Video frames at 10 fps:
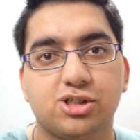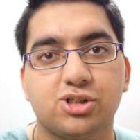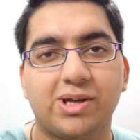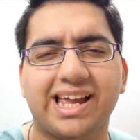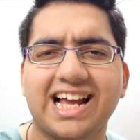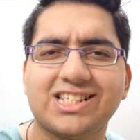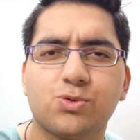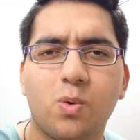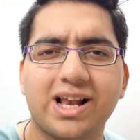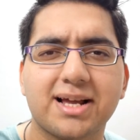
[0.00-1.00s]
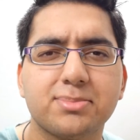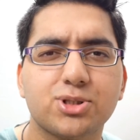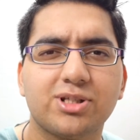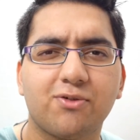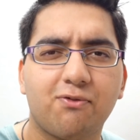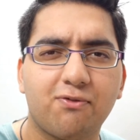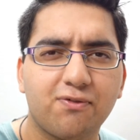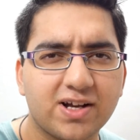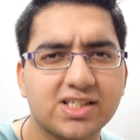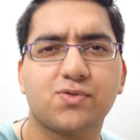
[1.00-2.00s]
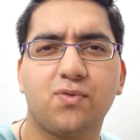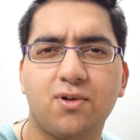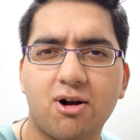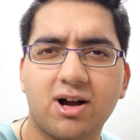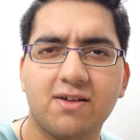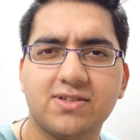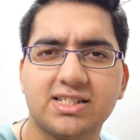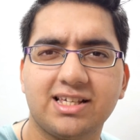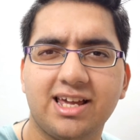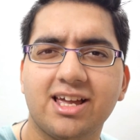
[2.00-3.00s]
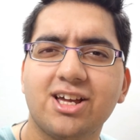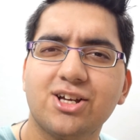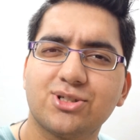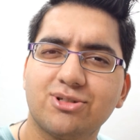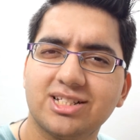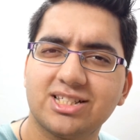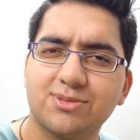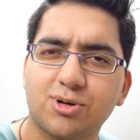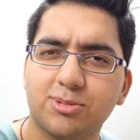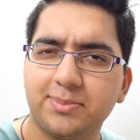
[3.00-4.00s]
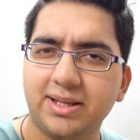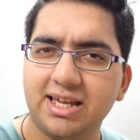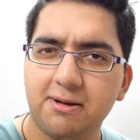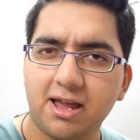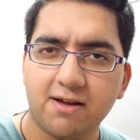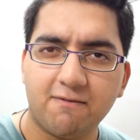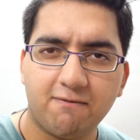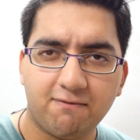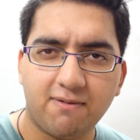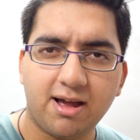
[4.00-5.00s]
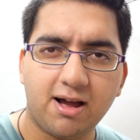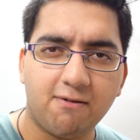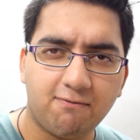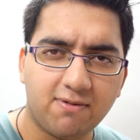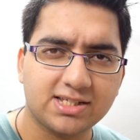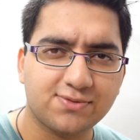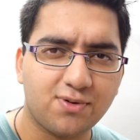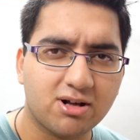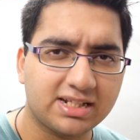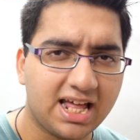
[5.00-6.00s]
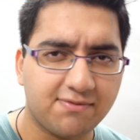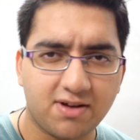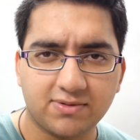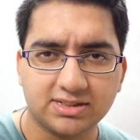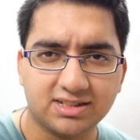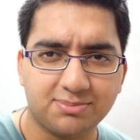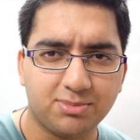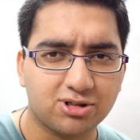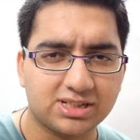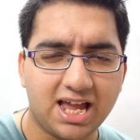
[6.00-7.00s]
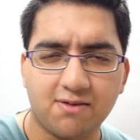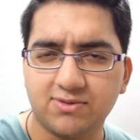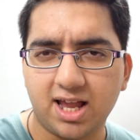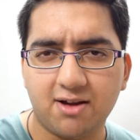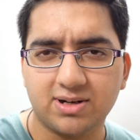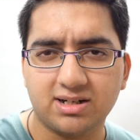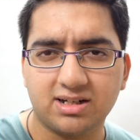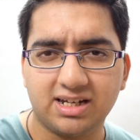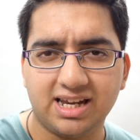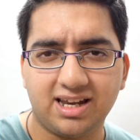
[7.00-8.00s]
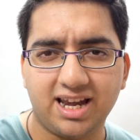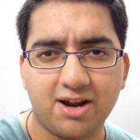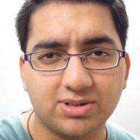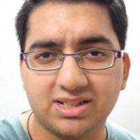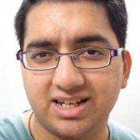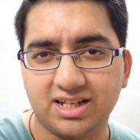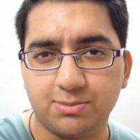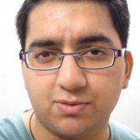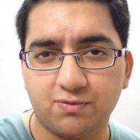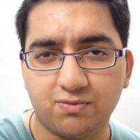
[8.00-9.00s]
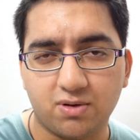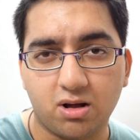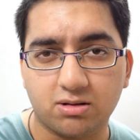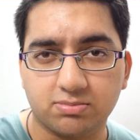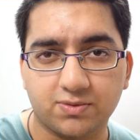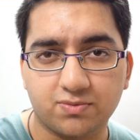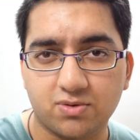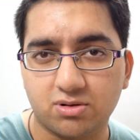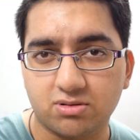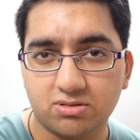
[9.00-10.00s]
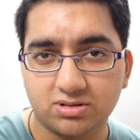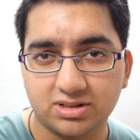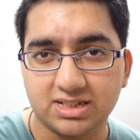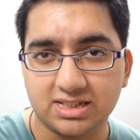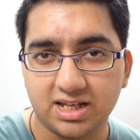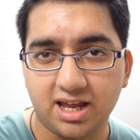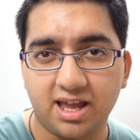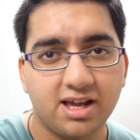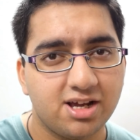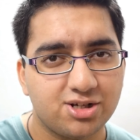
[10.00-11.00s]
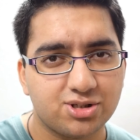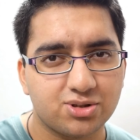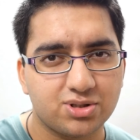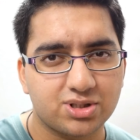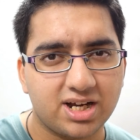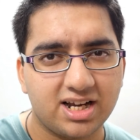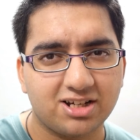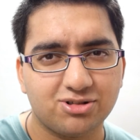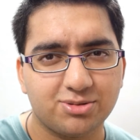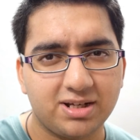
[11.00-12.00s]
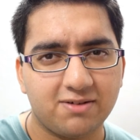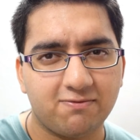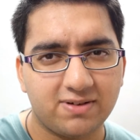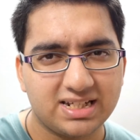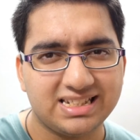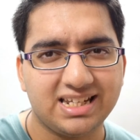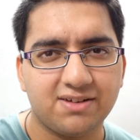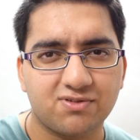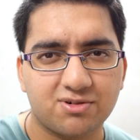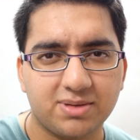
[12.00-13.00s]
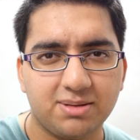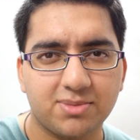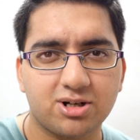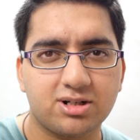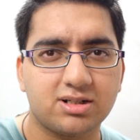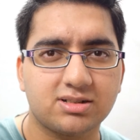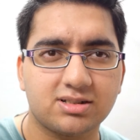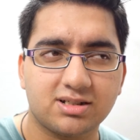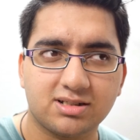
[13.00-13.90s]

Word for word: so hey guys welcome to the first vlog i will say so this is probably first vlog that i've ever done because i have ever never done any vlog before this day so it's kind of going to be a fun day for me because